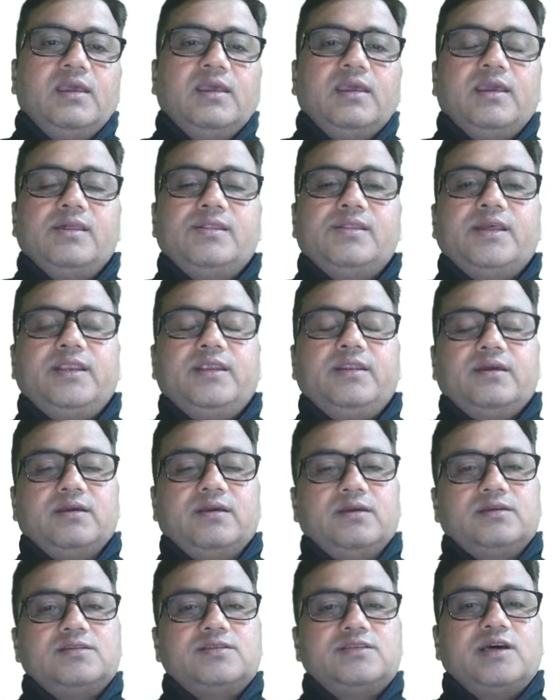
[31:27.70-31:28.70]
it
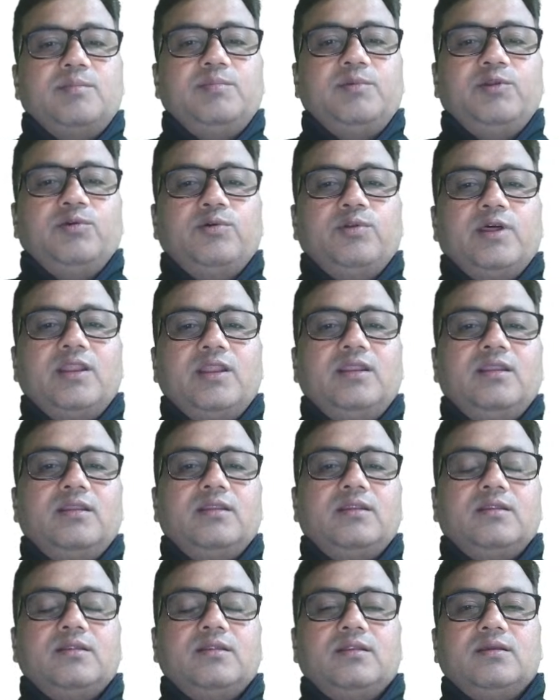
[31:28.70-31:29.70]
subdural
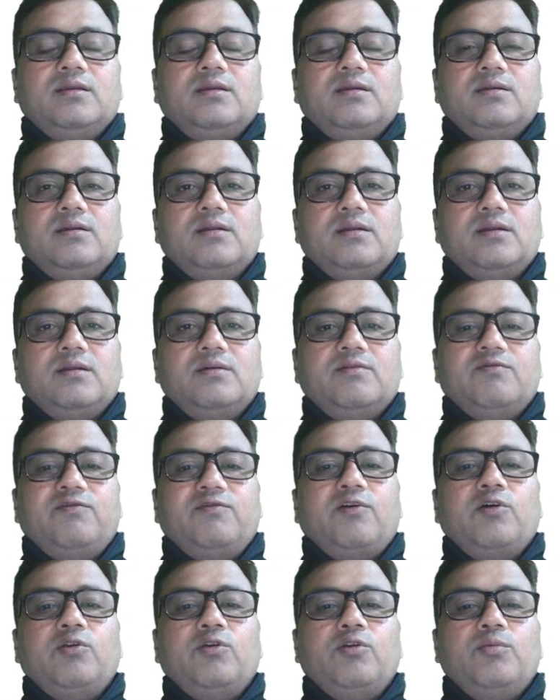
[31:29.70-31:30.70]

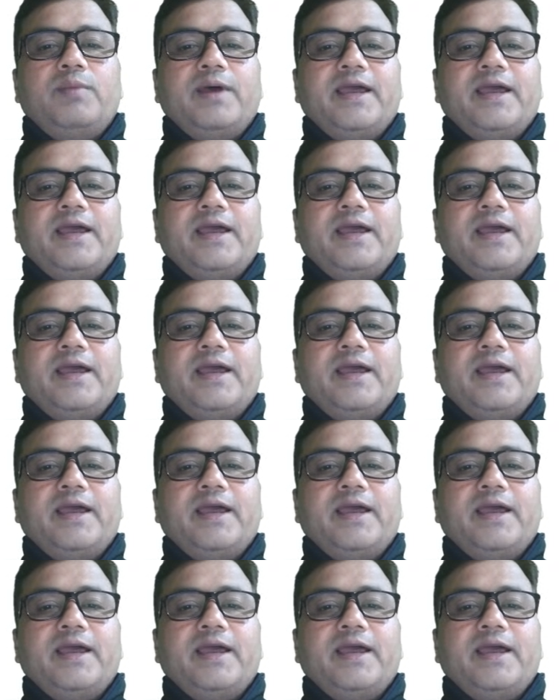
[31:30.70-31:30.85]
followed